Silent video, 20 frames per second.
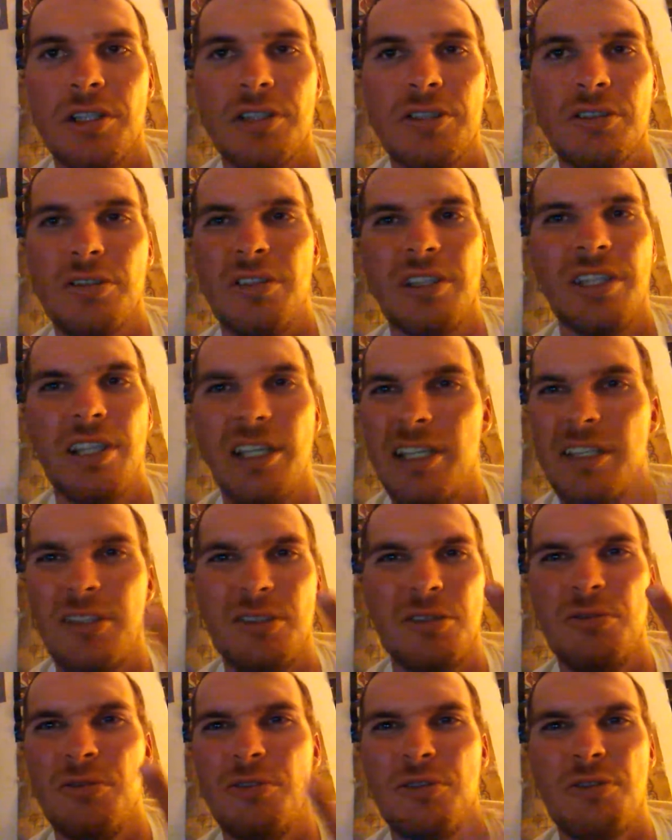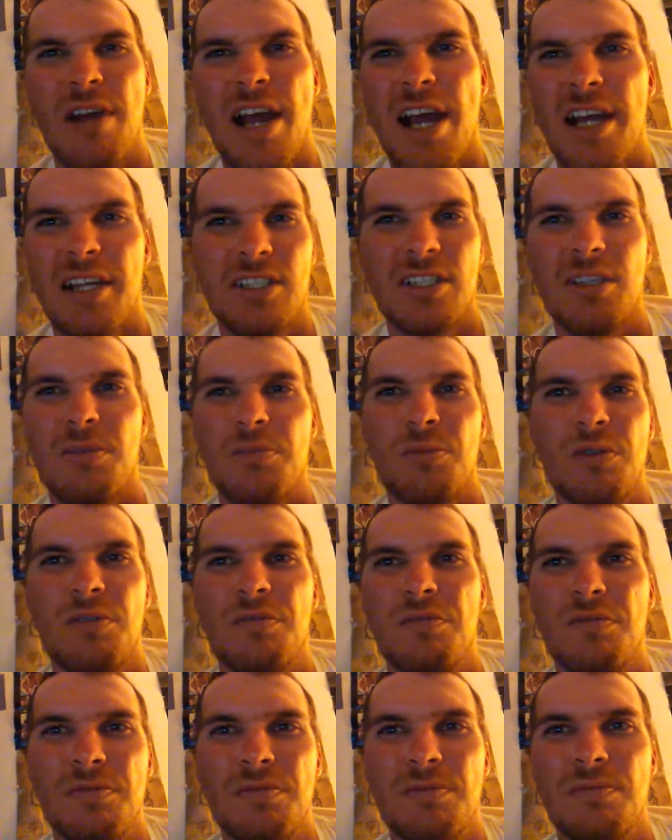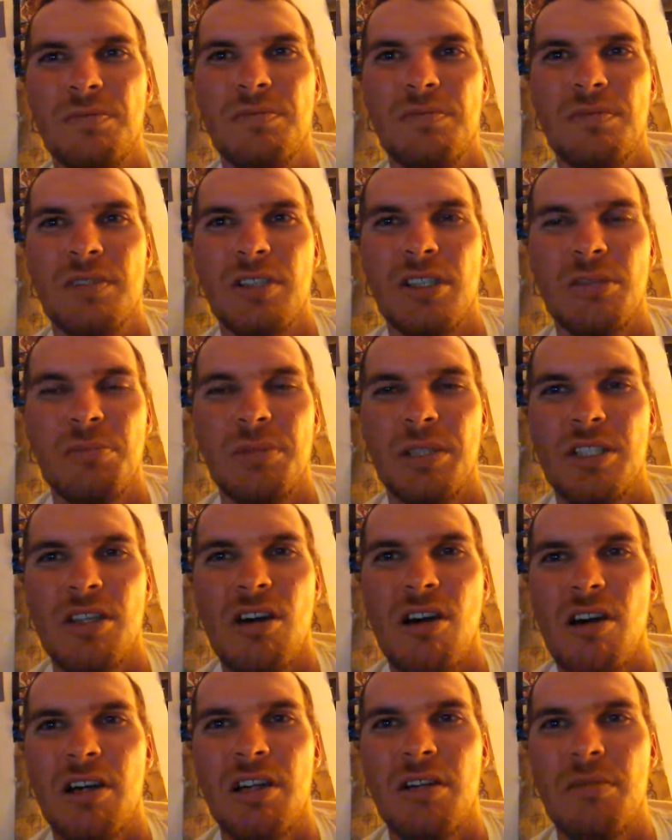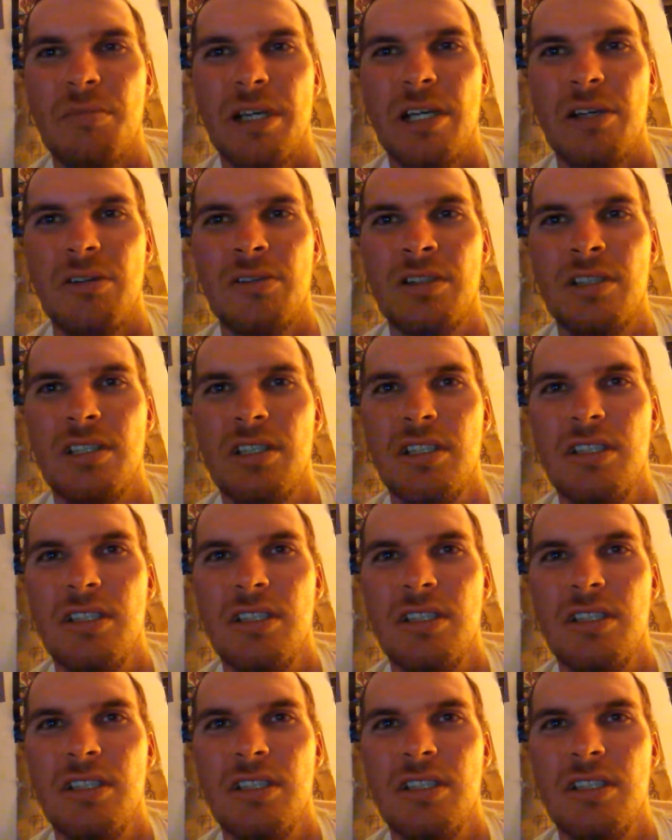It's only like two tracks I'm gonna be talking about.